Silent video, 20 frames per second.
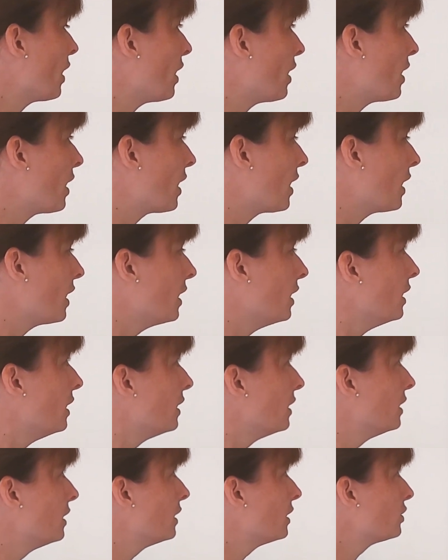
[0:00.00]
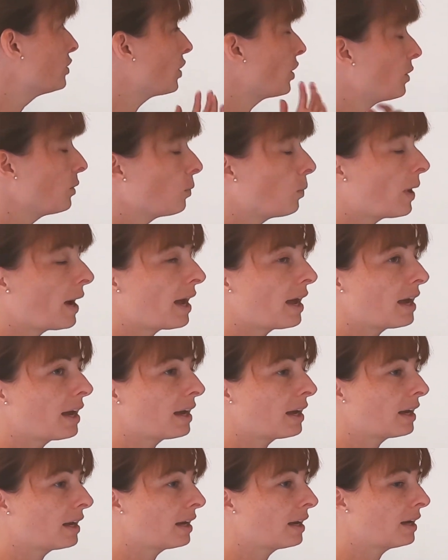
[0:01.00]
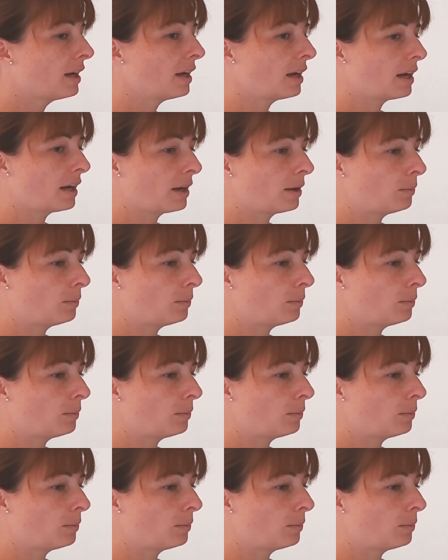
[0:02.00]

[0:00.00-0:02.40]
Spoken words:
I don't wear,